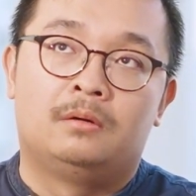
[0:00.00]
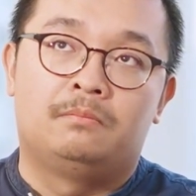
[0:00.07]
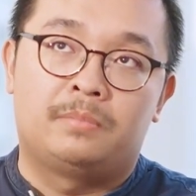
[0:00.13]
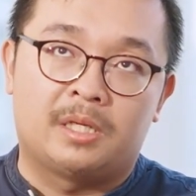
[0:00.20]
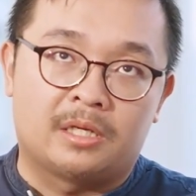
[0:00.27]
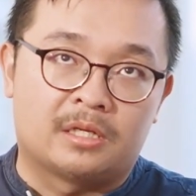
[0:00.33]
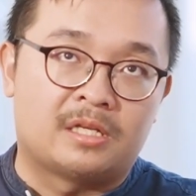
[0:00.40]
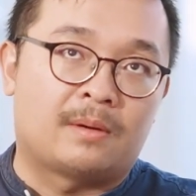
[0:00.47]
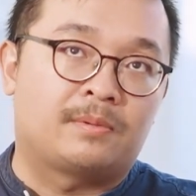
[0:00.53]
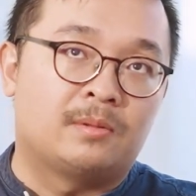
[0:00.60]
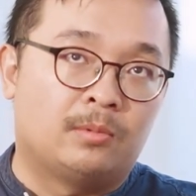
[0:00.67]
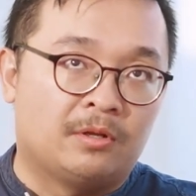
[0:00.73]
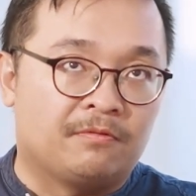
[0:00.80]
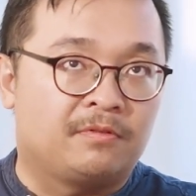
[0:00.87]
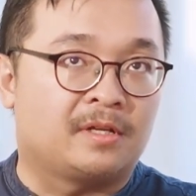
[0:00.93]
being
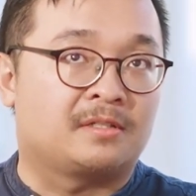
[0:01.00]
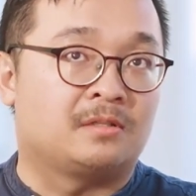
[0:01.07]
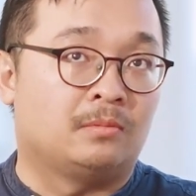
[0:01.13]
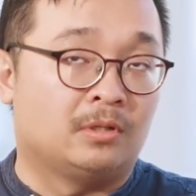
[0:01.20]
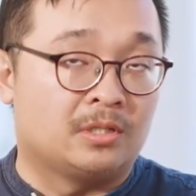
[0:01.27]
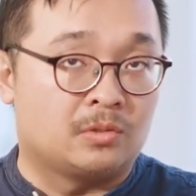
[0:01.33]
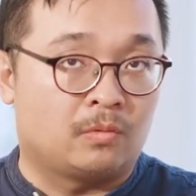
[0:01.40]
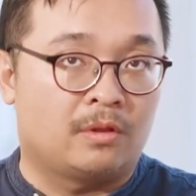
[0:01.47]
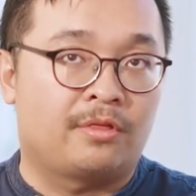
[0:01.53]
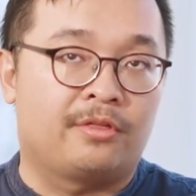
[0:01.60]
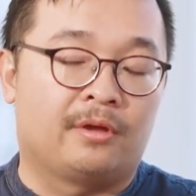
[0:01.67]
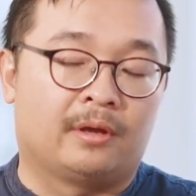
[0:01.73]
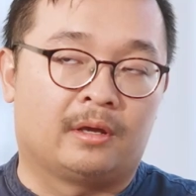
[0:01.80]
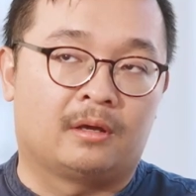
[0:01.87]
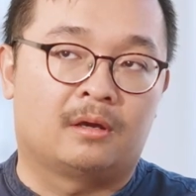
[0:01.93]
adaptable and flexible is one
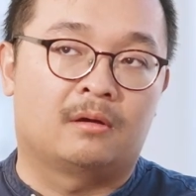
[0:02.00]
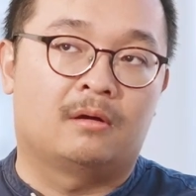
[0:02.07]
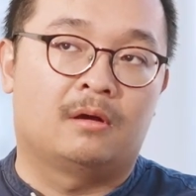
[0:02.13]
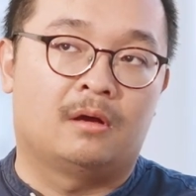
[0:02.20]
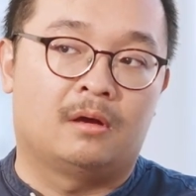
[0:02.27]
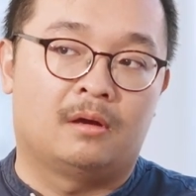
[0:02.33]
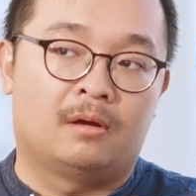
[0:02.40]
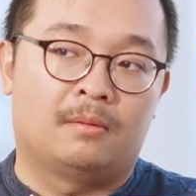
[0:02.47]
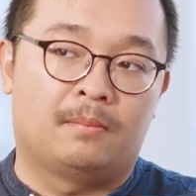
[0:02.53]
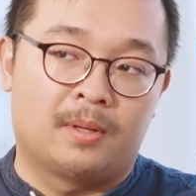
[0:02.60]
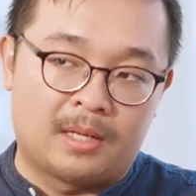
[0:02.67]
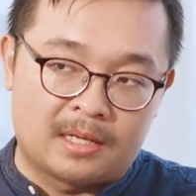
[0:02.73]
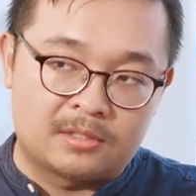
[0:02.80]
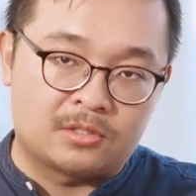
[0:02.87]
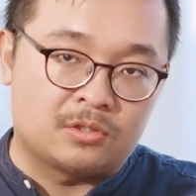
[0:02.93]
thing,
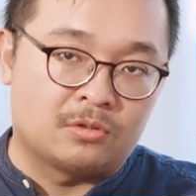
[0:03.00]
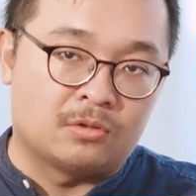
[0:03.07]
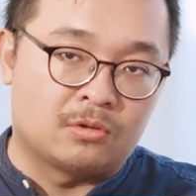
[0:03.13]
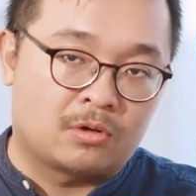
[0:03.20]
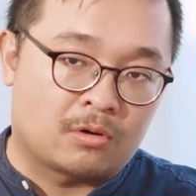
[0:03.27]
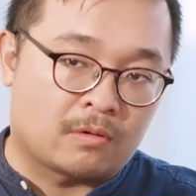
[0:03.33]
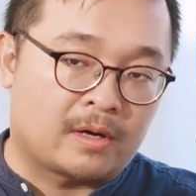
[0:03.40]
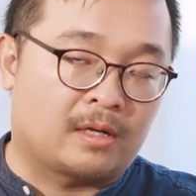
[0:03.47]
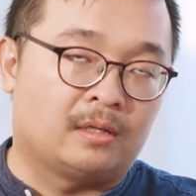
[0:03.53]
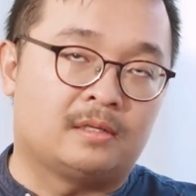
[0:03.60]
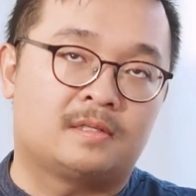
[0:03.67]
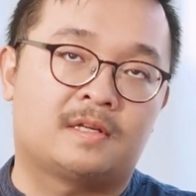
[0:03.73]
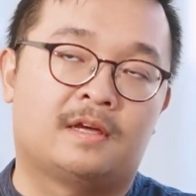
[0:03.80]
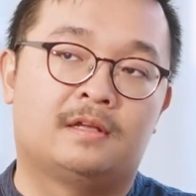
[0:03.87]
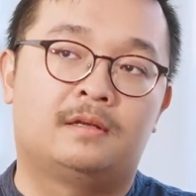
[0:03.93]
but as you correctly
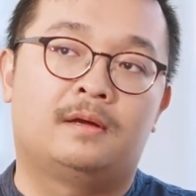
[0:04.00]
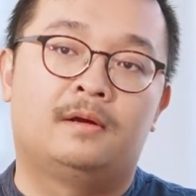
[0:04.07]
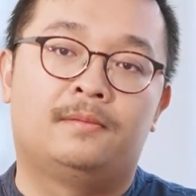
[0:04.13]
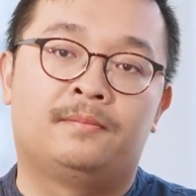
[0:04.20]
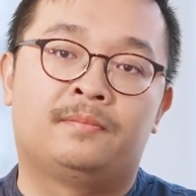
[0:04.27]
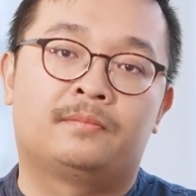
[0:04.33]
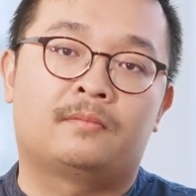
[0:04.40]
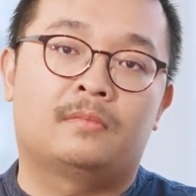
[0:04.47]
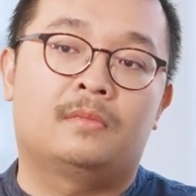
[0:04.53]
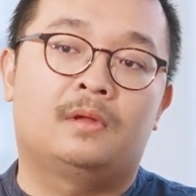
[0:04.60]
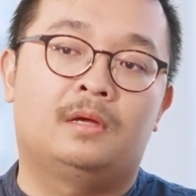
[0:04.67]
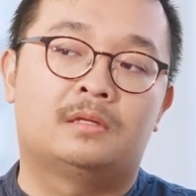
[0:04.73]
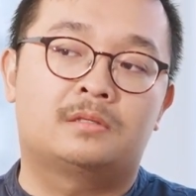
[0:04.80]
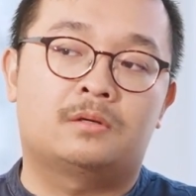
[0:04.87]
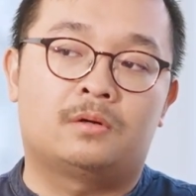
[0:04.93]
said,
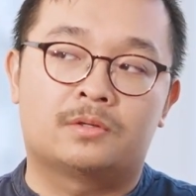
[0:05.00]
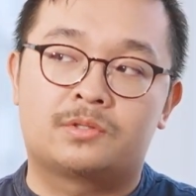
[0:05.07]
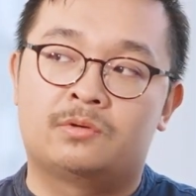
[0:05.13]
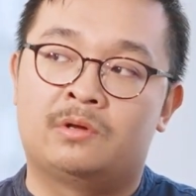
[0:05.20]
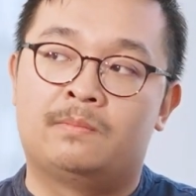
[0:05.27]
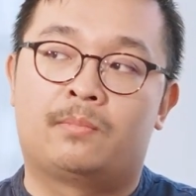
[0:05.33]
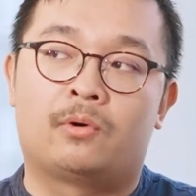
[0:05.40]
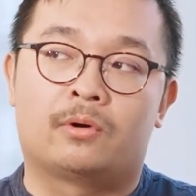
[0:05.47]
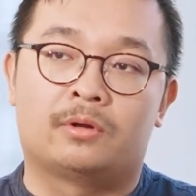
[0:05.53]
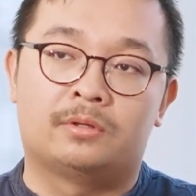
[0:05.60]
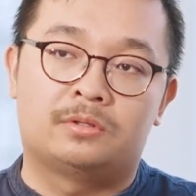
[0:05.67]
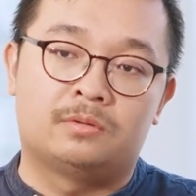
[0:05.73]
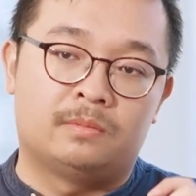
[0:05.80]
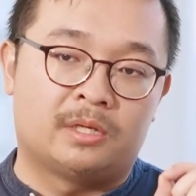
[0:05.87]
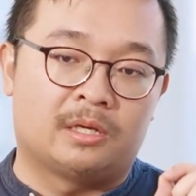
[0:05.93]
it's also important
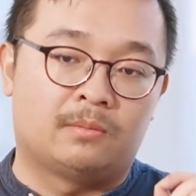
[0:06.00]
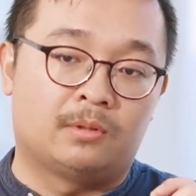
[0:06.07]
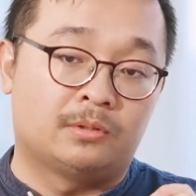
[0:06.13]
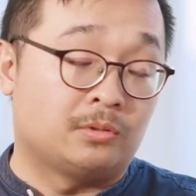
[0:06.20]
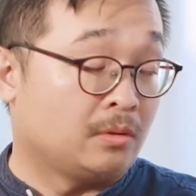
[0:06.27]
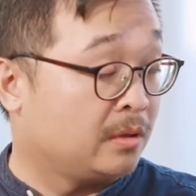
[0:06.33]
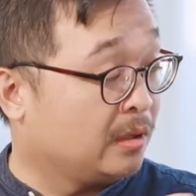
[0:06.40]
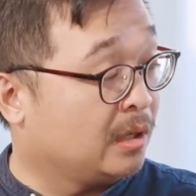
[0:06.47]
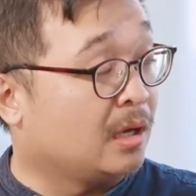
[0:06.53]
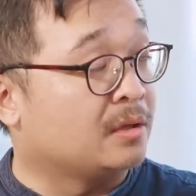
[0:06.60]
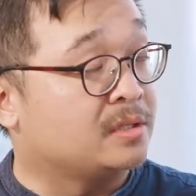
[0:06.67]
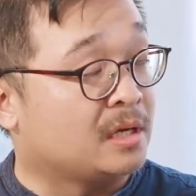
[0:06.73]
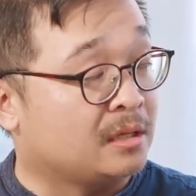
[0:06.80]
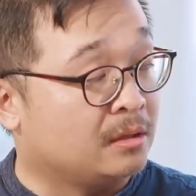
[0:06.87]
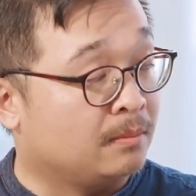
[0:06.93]
to be able to think
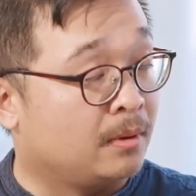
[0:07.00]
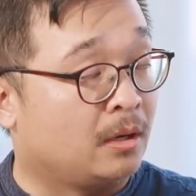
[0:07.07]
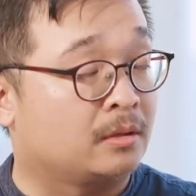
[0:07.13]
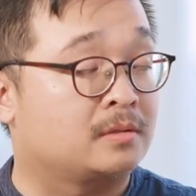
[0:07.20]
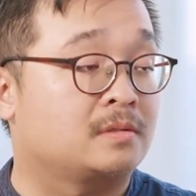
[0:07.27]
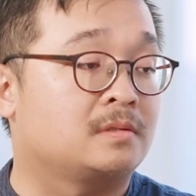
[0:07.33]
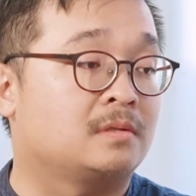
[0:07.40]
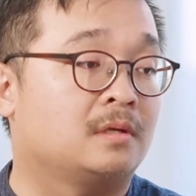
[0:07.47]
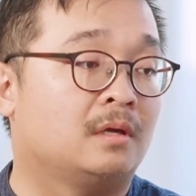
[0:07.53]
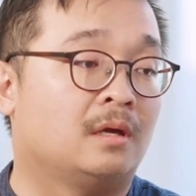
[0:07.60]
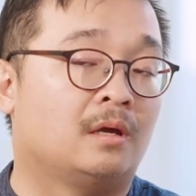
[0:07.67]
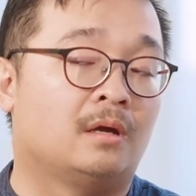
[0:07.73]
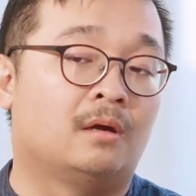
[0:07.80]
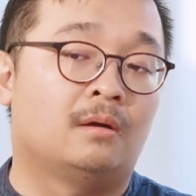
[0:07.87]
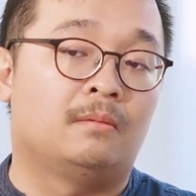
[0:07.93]
outside the box,
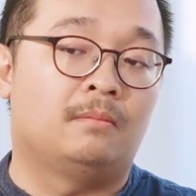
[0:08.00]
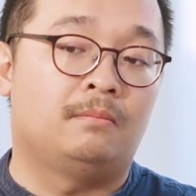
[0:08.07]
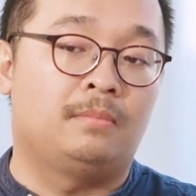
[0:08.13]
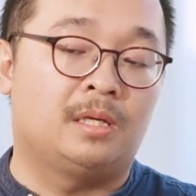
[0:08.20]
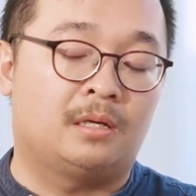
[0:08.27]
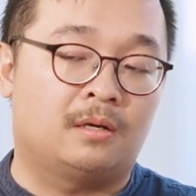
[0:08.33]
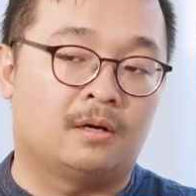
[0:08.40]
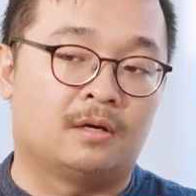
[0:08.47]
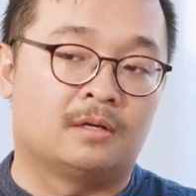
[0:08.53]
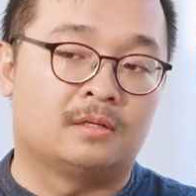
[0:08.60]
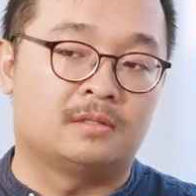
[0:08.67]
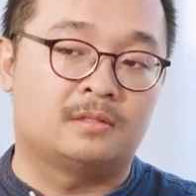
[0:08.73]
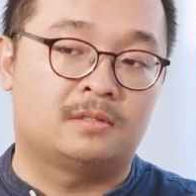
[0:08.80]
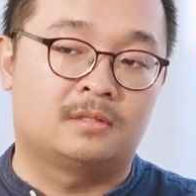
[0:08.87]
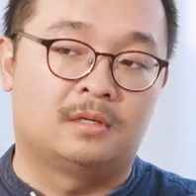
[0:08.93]

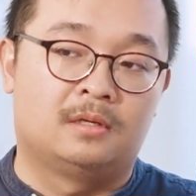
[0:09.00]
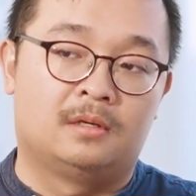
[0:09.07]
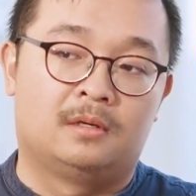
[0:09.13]
because